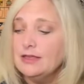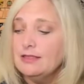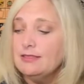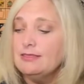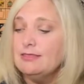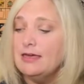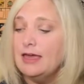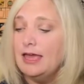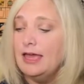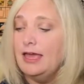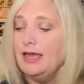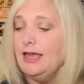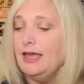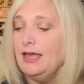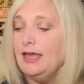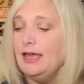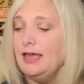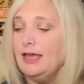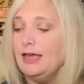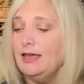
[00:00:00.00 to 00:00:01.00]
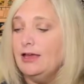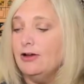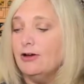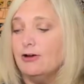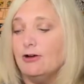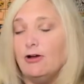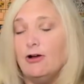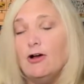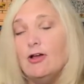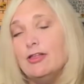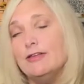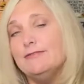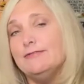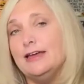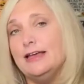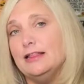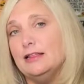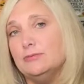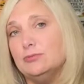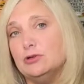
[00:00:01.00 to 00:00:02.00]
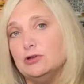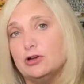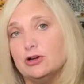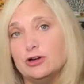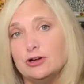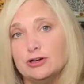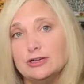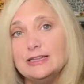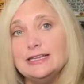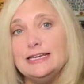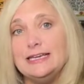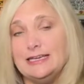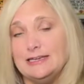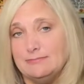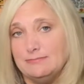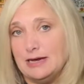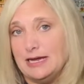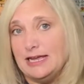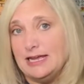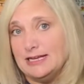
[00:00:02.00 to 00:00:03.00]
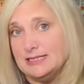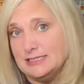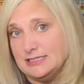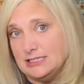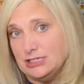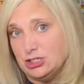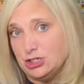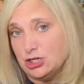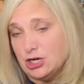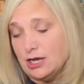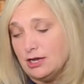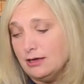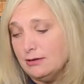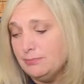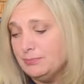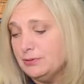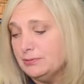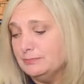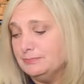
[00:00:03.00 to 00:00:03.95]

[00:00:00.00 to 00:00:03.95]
They are all available currently in my Etsy shop.